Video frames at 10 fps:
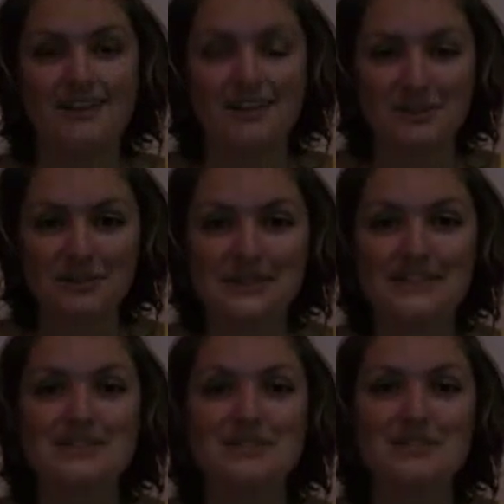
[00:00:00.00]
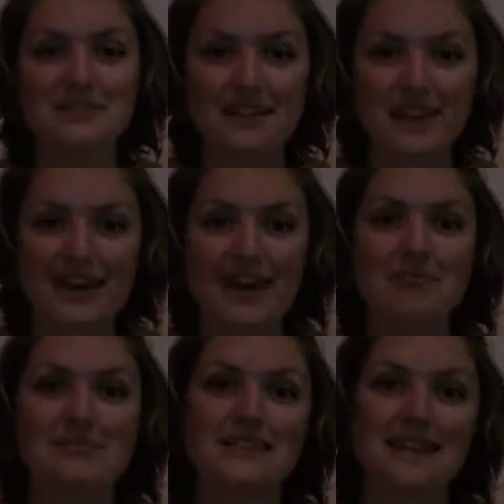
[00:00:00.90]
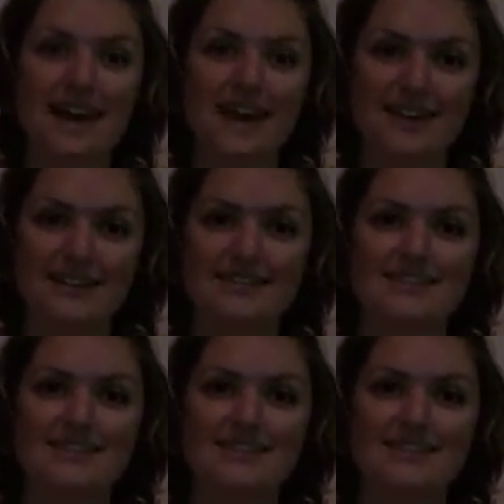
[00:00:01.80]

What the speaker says: We do get emptied out.